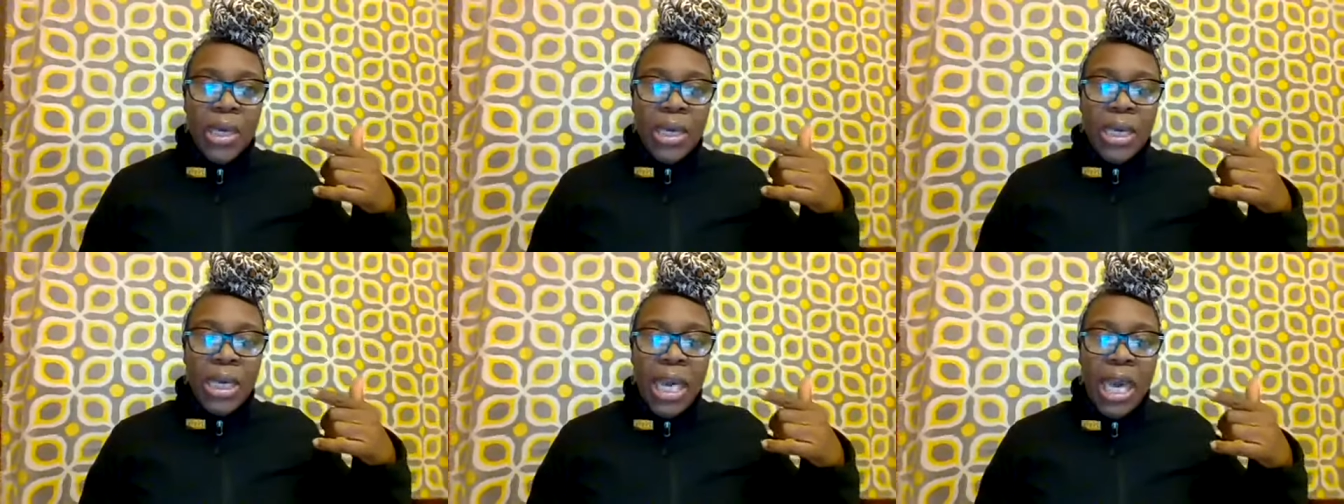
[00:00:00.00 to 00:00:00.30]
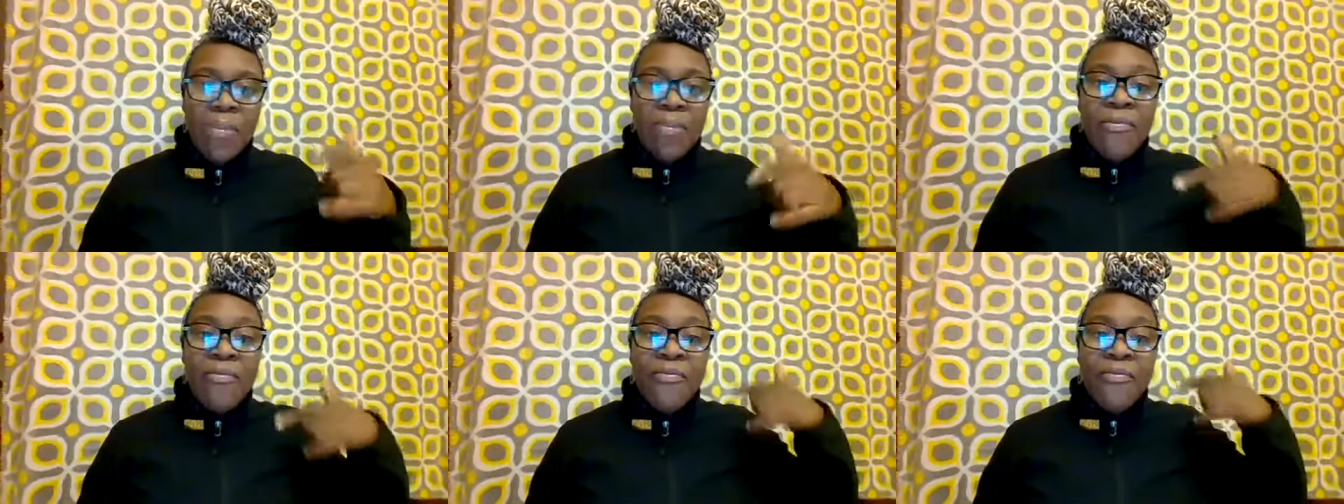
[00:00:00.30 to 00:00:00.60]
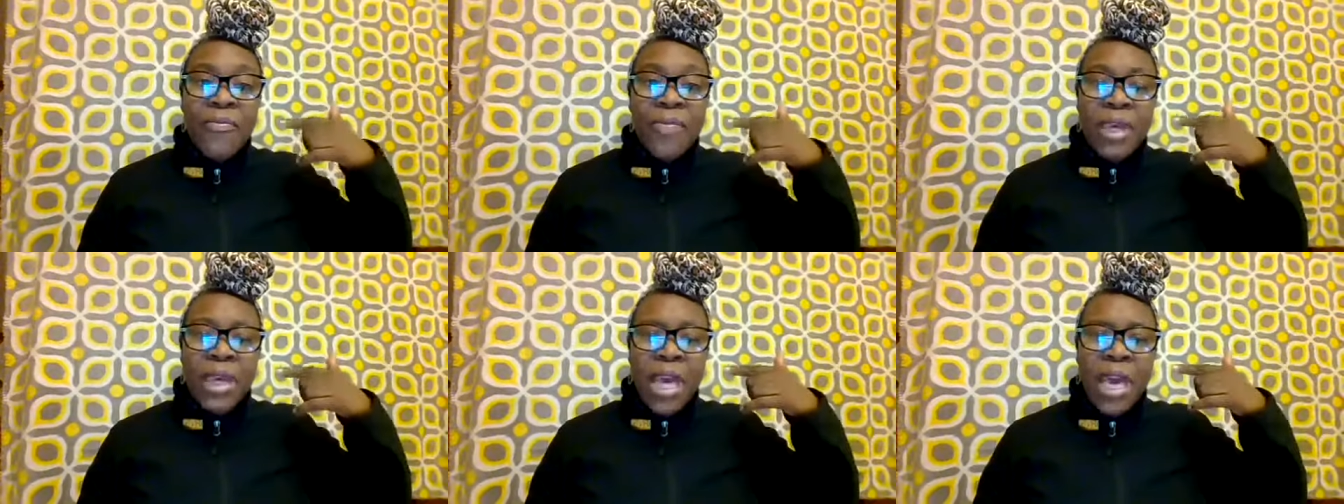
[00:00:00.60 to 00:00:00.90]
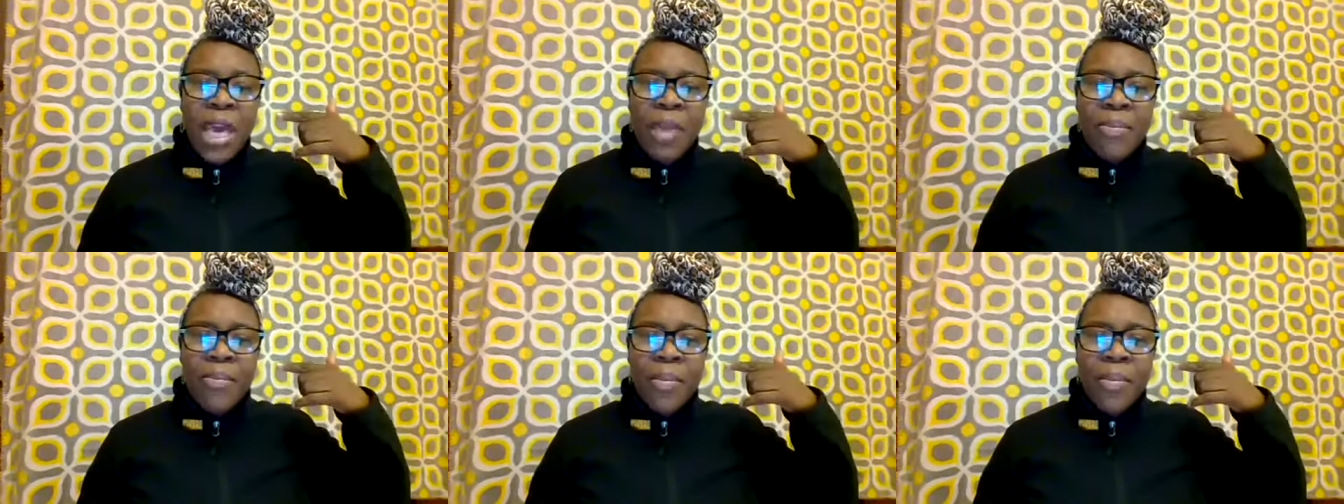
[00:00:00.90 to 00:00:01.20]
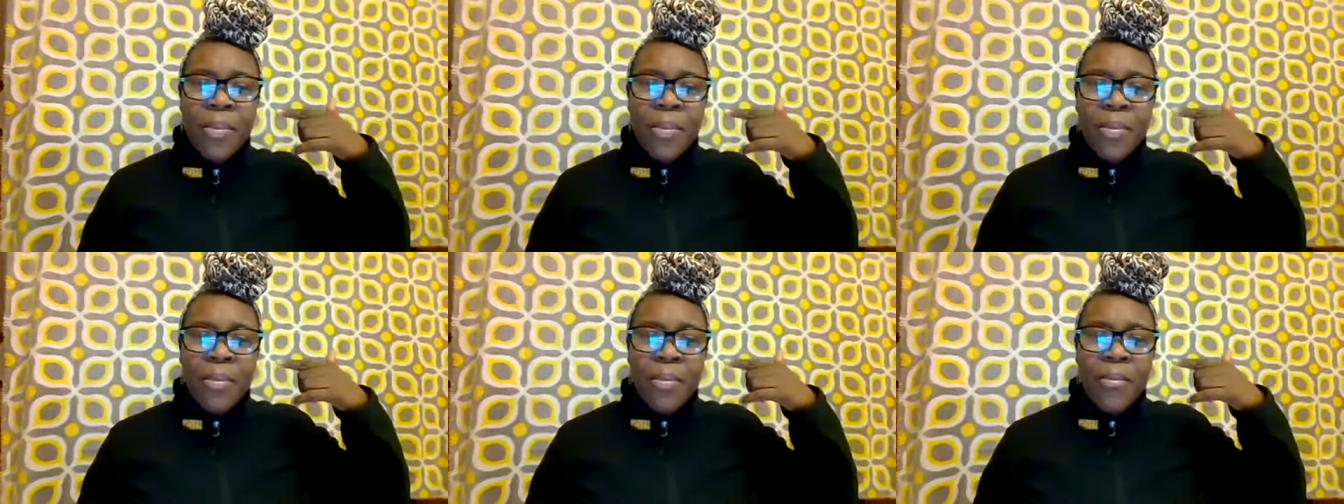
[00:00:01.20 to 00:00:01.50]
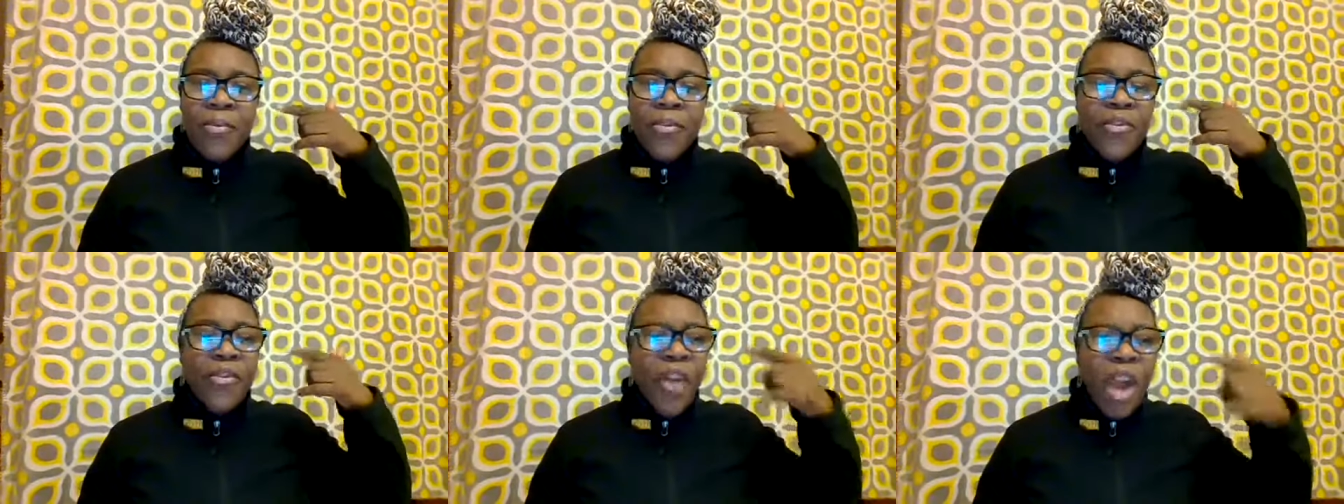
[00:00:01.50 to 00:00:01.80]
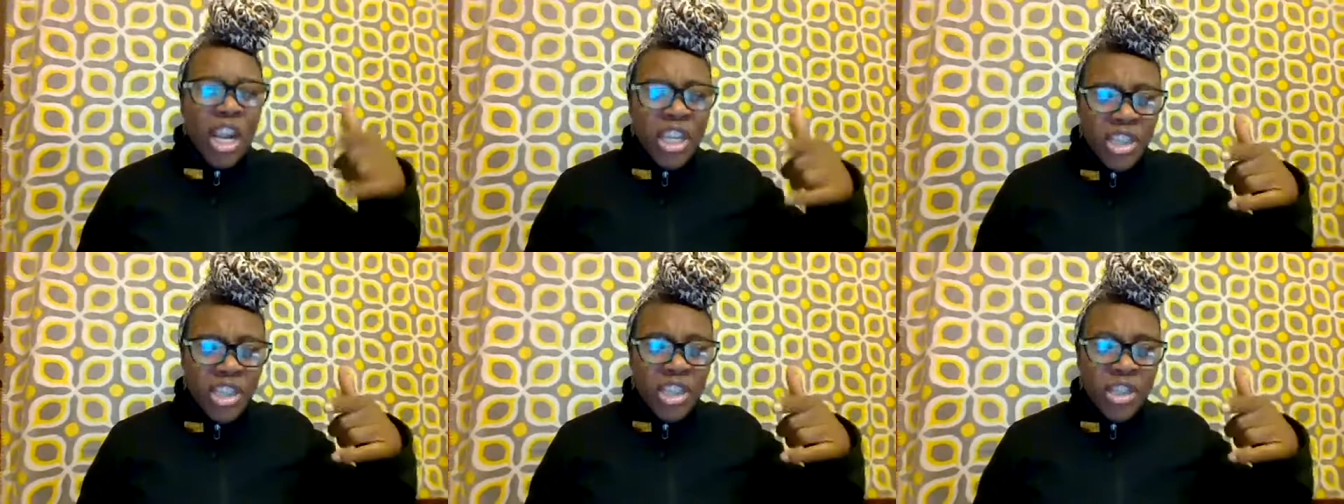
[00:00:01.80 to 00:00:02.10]
keep keep
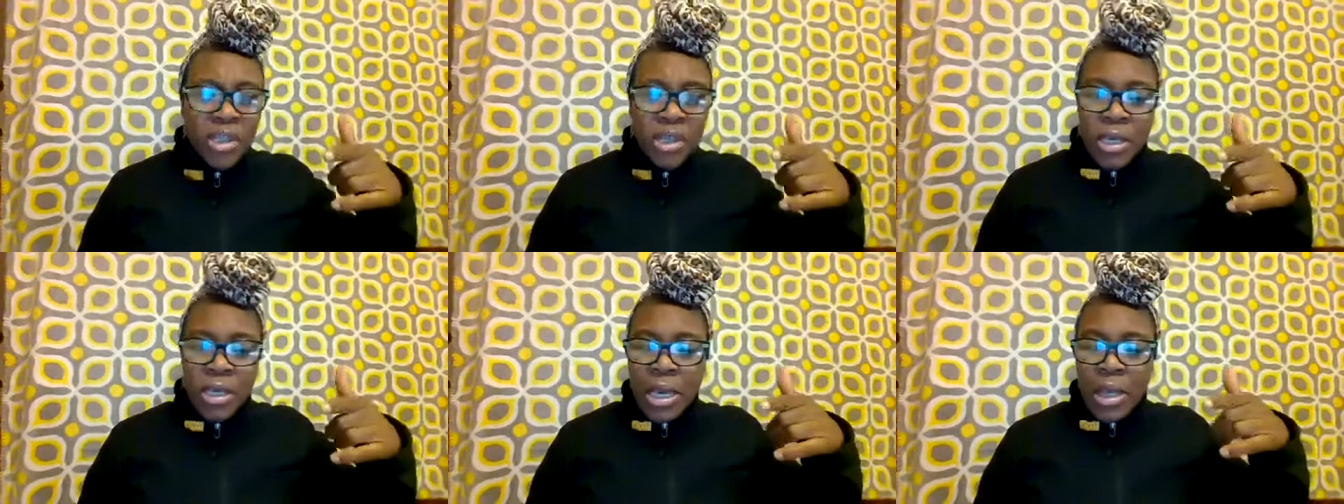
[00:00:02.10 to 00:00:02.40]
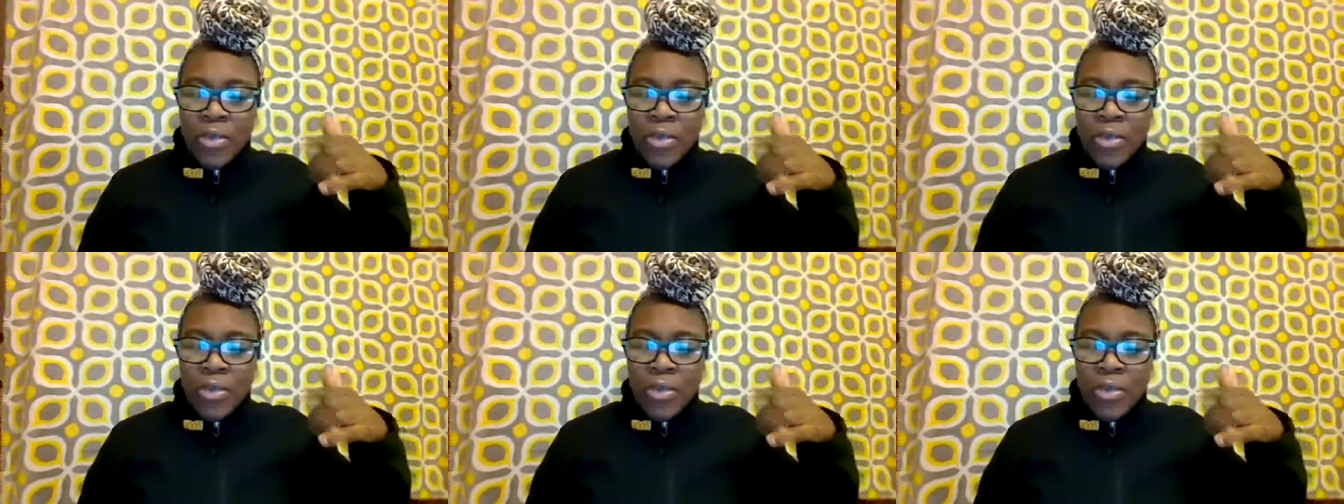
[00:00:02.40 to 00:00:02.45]
fresh